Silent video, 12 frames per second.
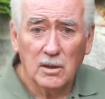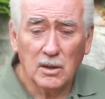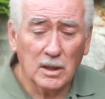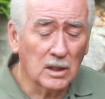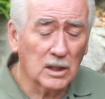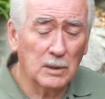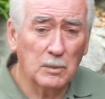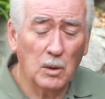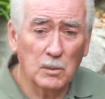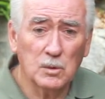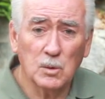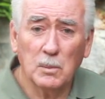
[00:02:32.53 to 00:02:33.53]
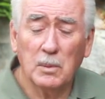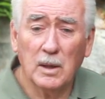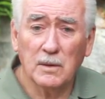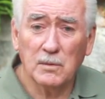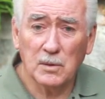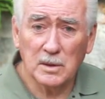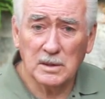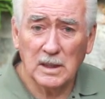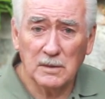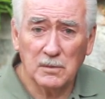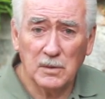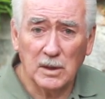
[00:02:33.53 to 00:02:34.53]
you're going to come home to a pond full of
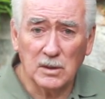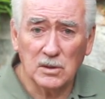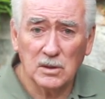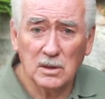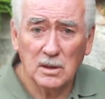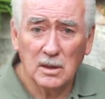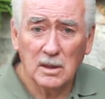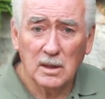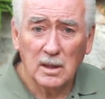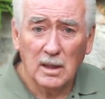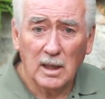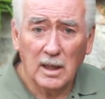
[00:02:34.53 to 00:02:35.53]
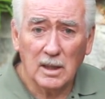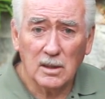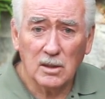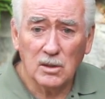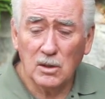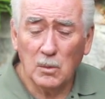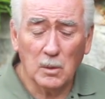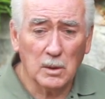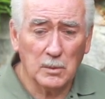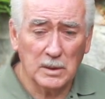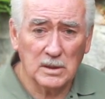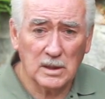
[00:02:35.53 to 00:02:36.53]
dead fish. And you don't want
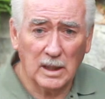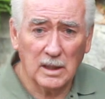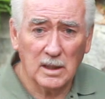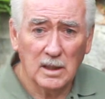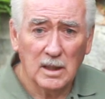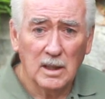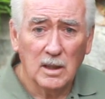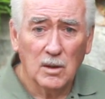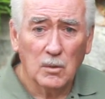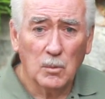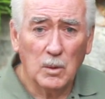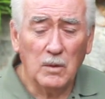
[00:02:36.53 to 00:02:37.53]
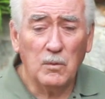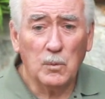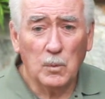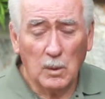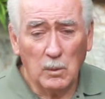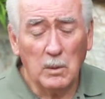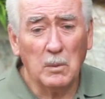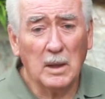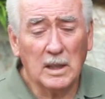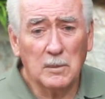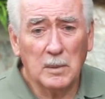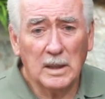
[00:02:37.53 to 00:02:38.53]
to risk that. What we
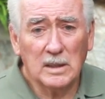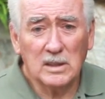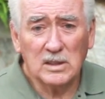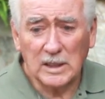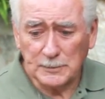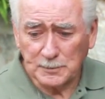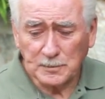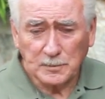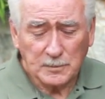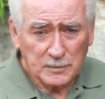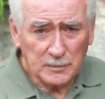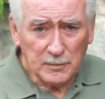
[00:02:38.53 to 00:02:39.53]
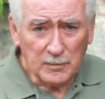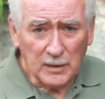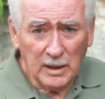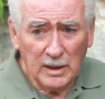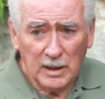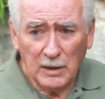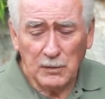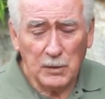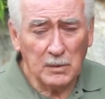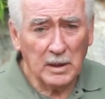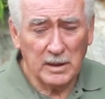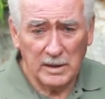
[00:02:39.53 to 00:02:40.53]
recommend is that if
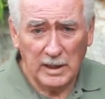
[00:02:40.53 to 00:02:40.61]
you've got a